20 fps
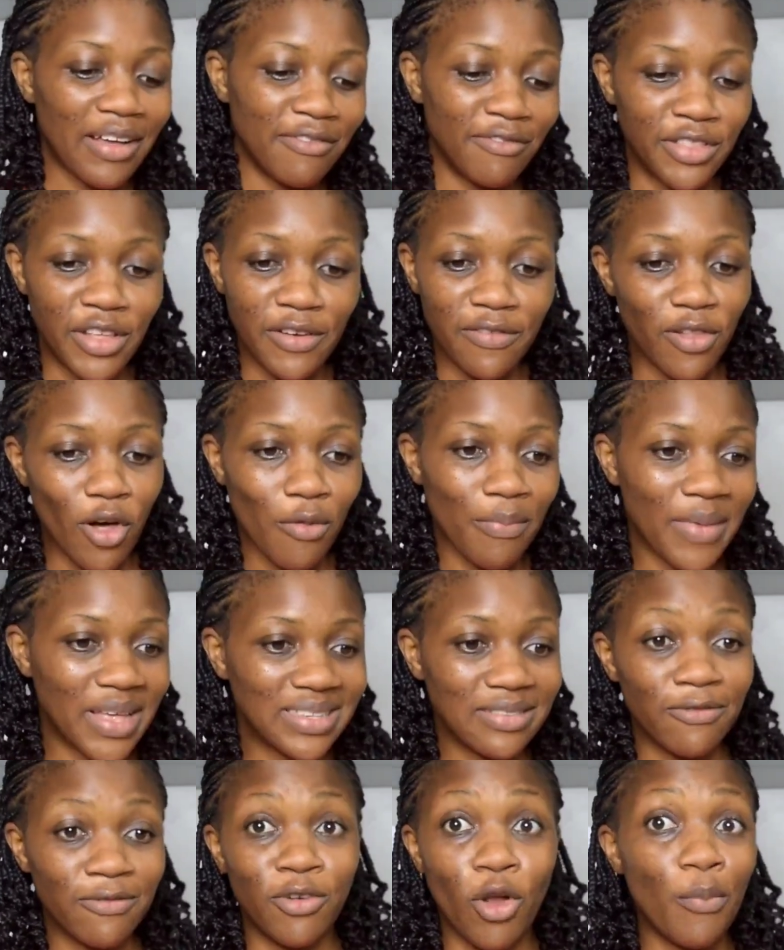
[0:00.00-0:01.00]
the
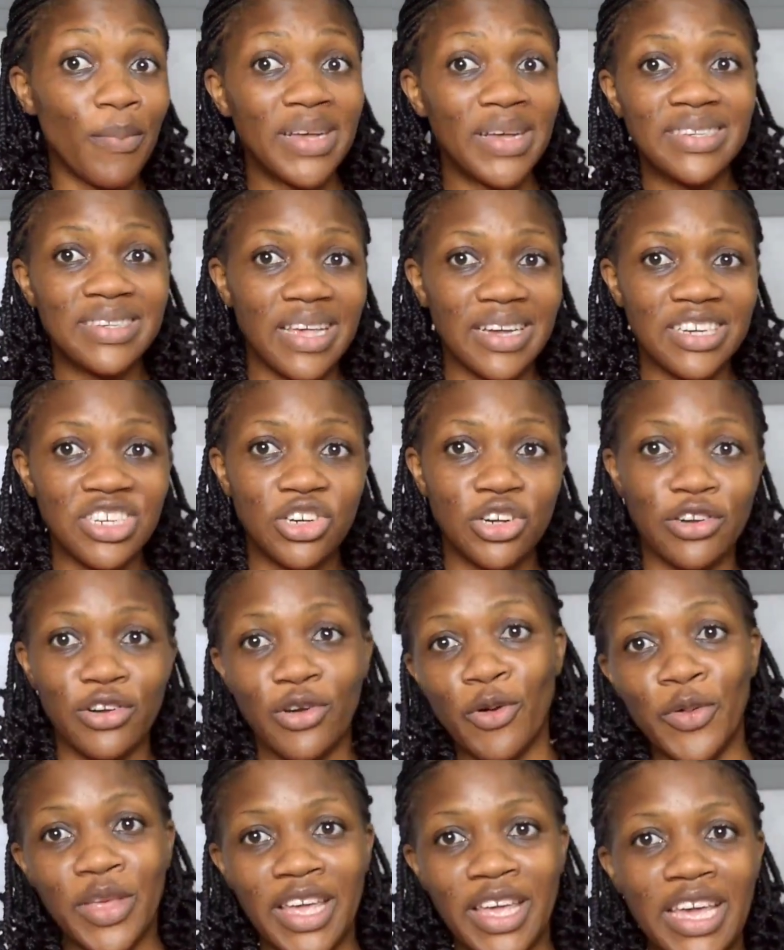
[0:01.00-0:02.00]
Vlogmas section.
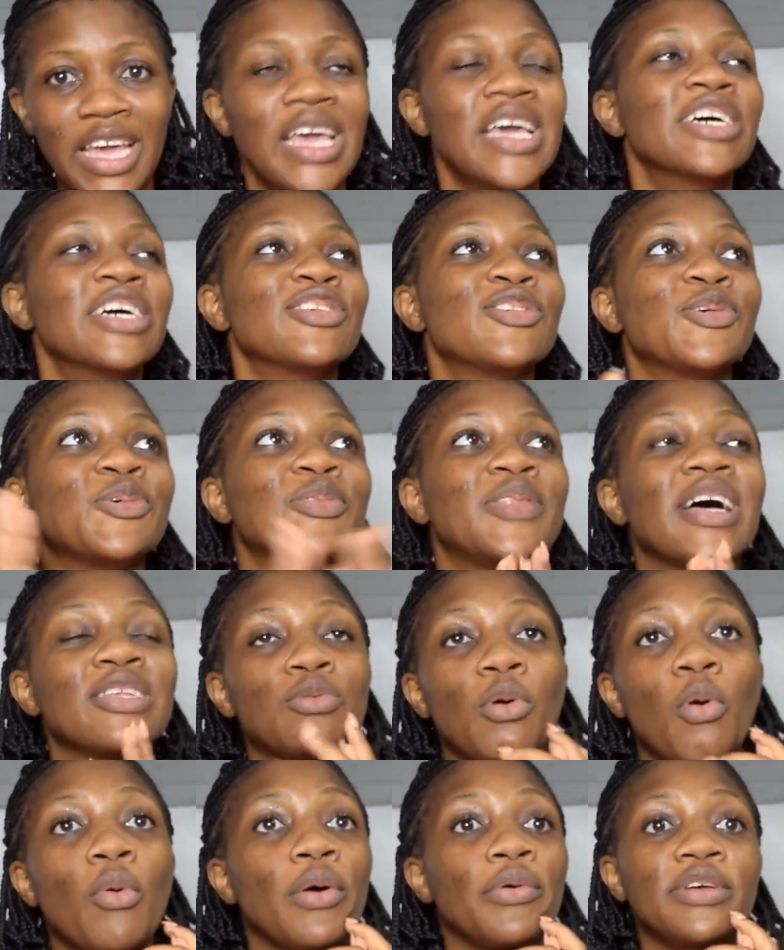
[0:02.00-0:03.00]
Okay, so that's
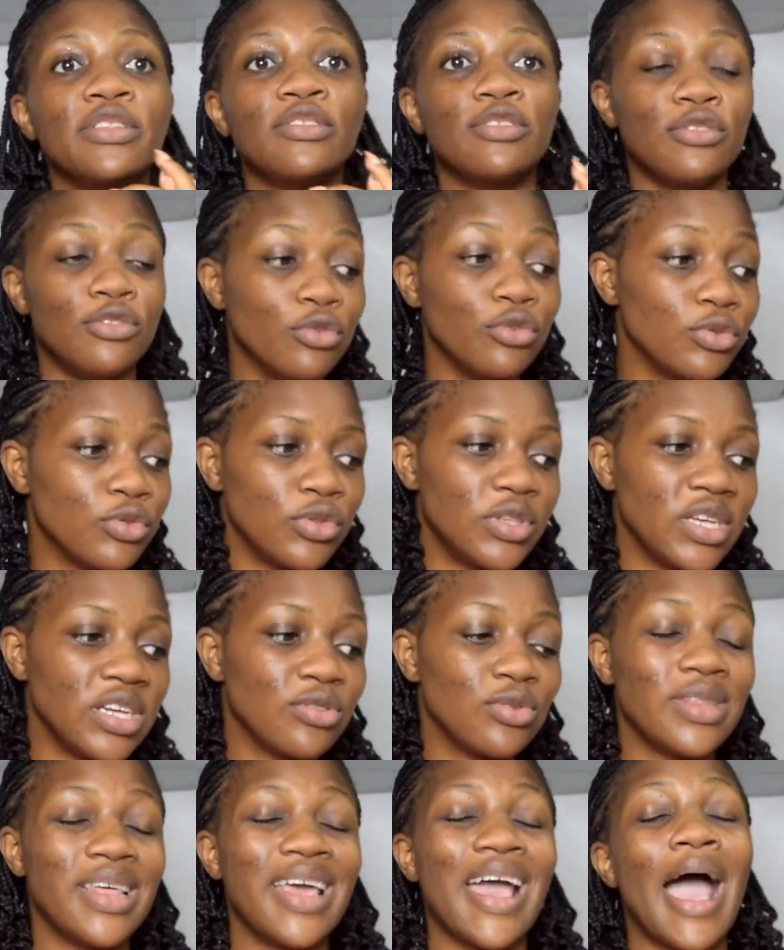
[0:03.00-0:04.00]
what we're going to do
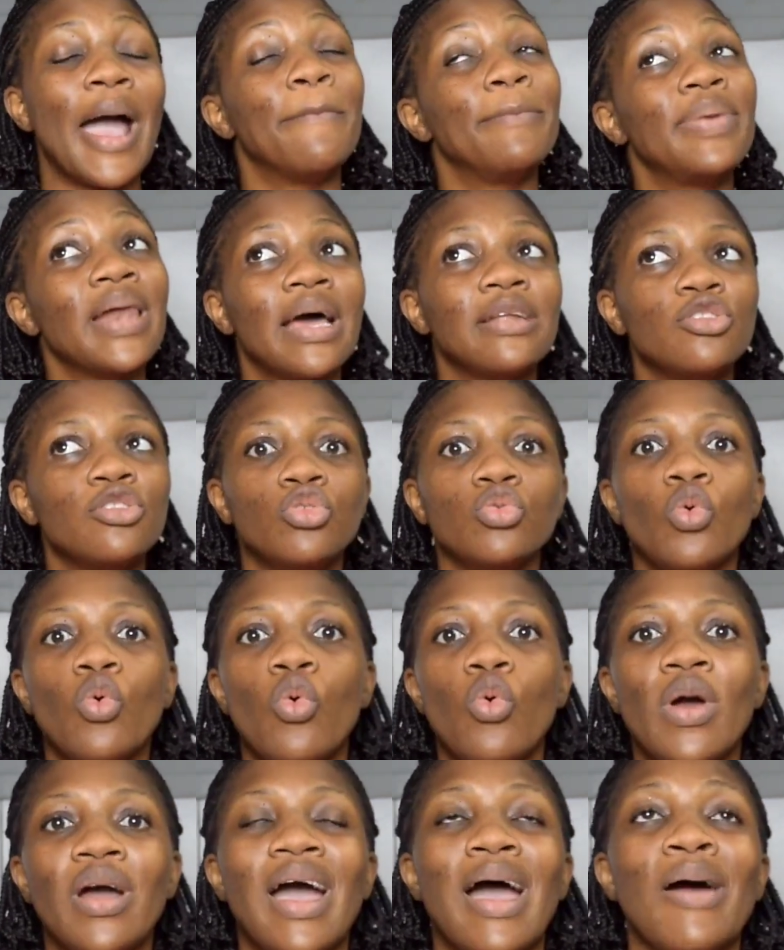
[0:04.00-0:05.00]
today. I plan to
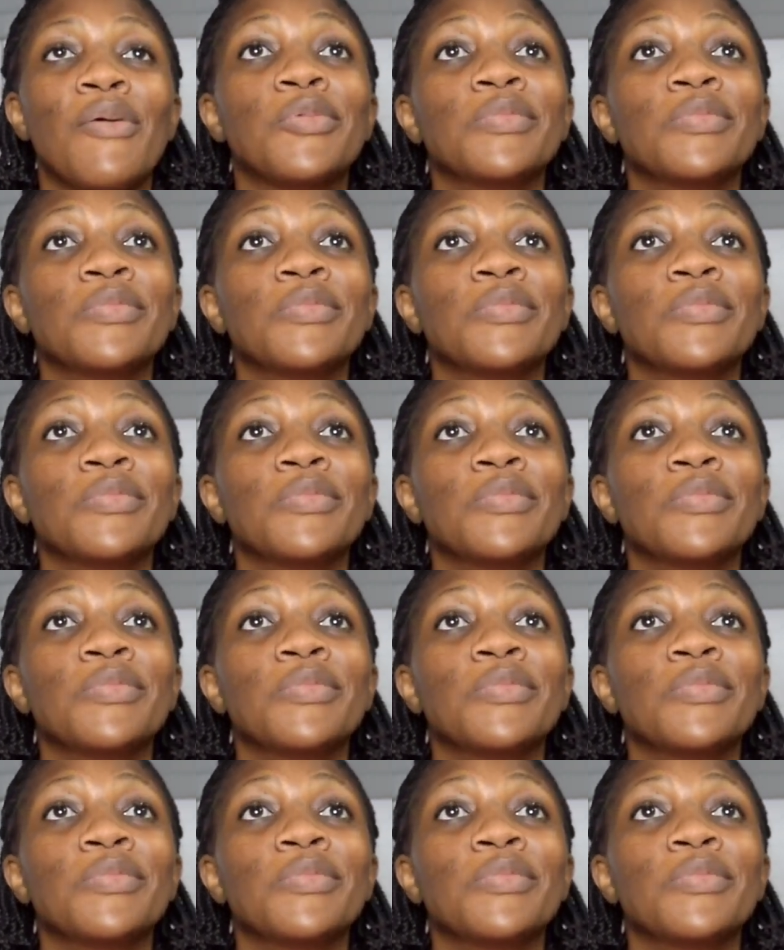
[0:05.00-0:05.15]
cook.